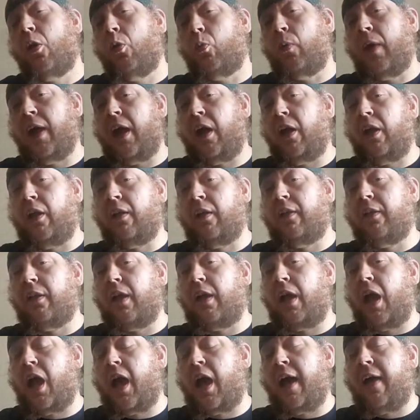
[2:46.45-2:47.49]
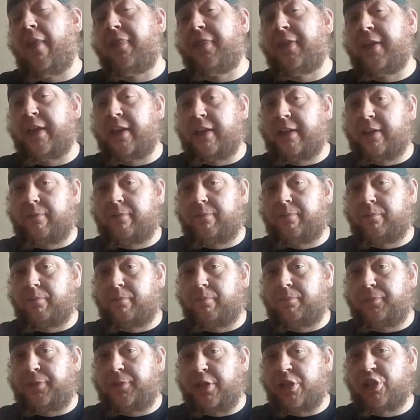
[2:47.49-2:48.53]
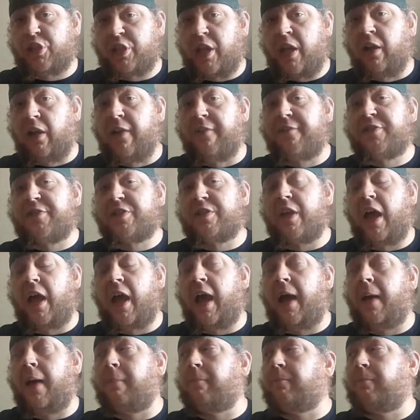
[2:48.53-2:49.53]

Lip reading: Well, the sheriff's